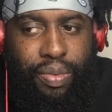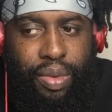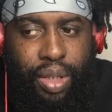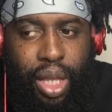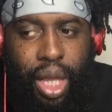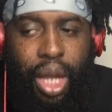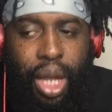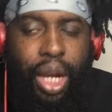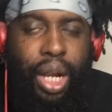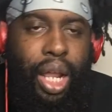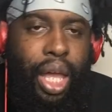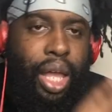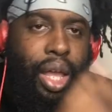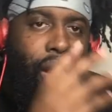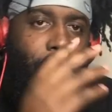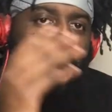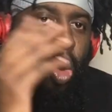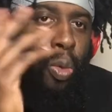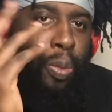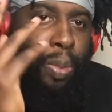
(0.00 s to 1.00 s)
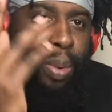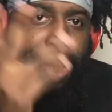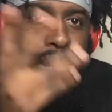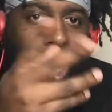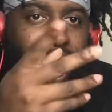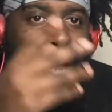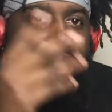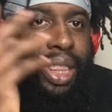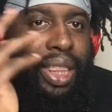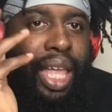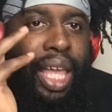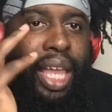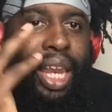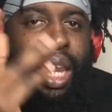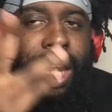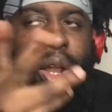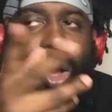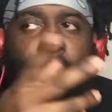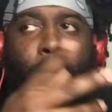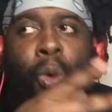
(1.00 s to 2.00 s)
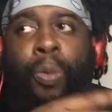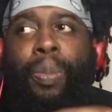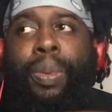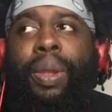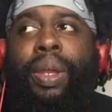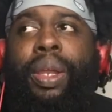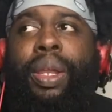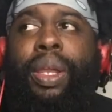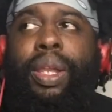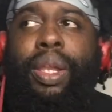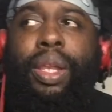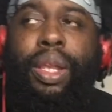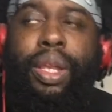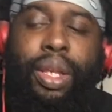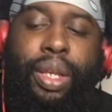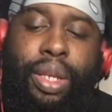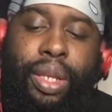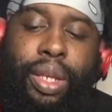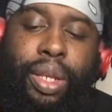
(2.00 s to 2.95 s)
kind of like open, like they didn't open.